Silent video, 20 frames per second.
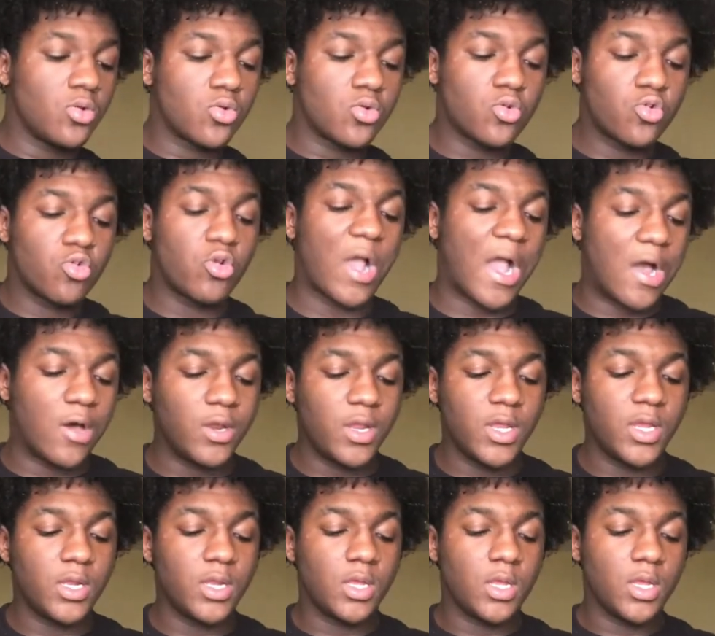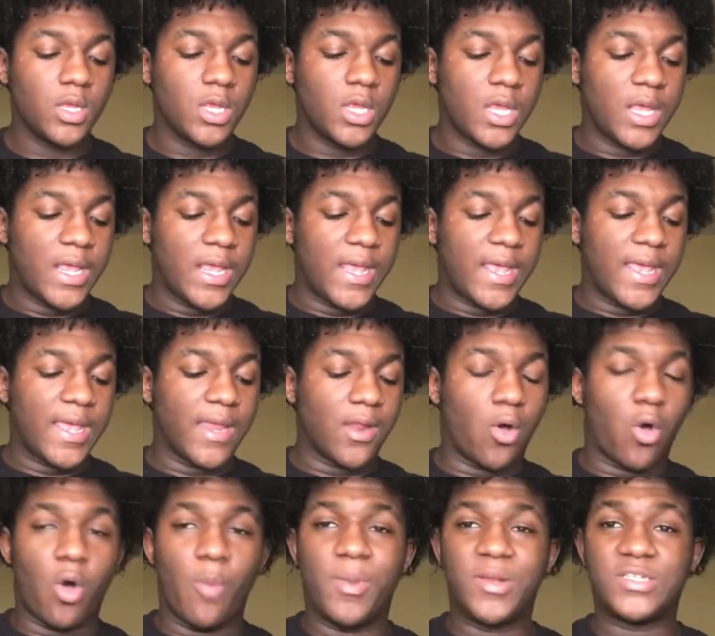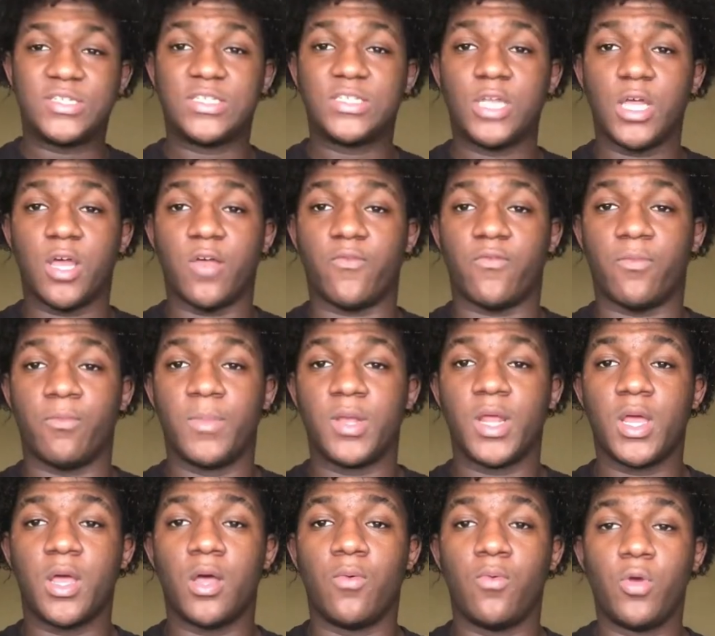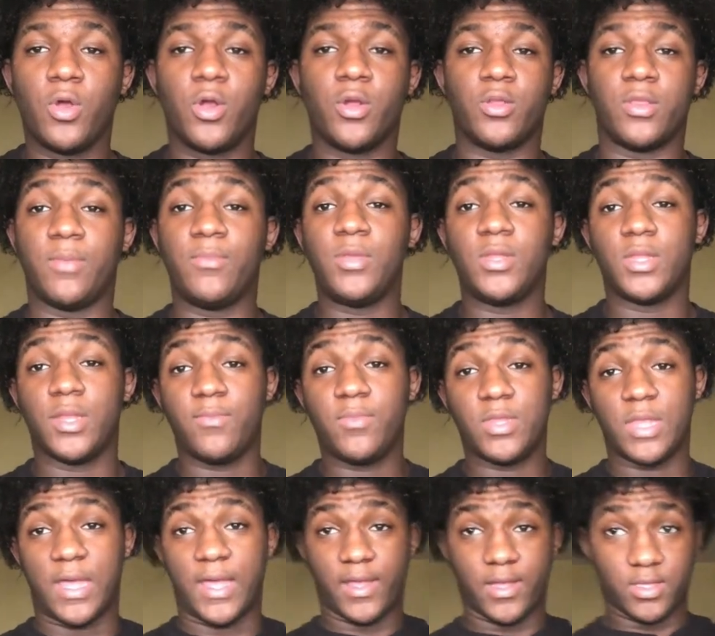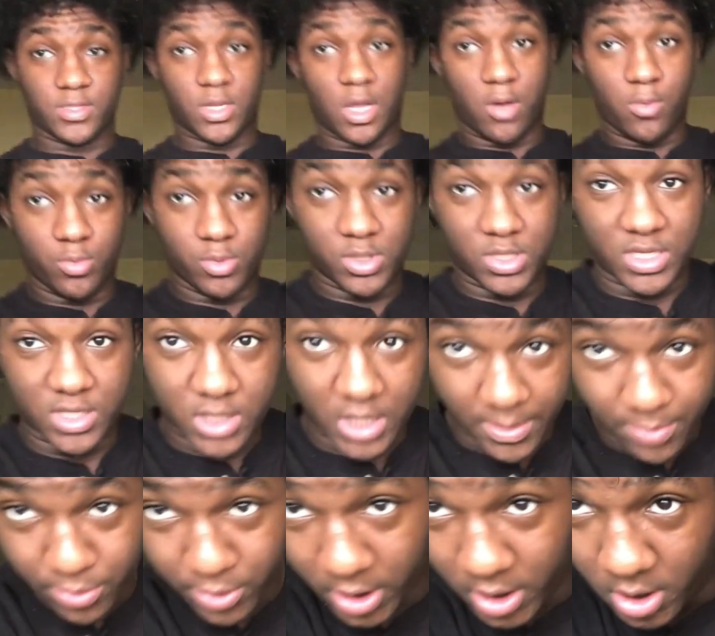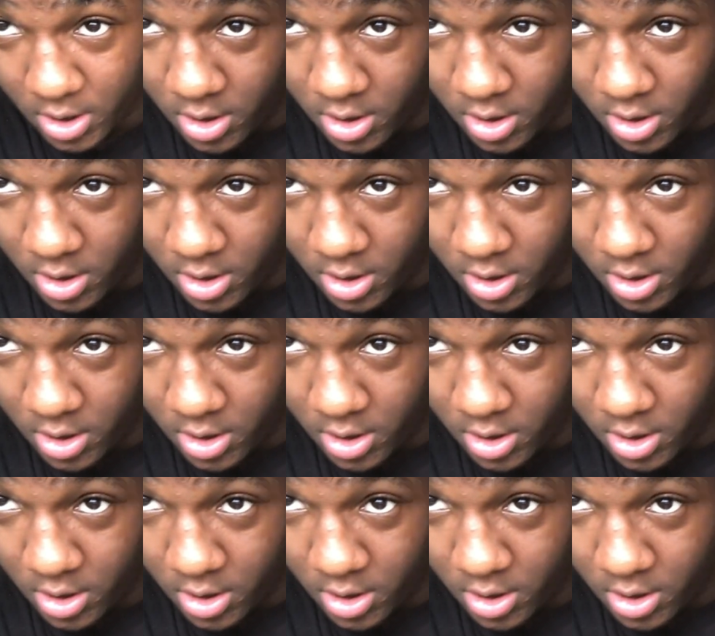crowded and a whole bunch of stuff. But uh, word, let me let me not, so I don't want to get copyrighted.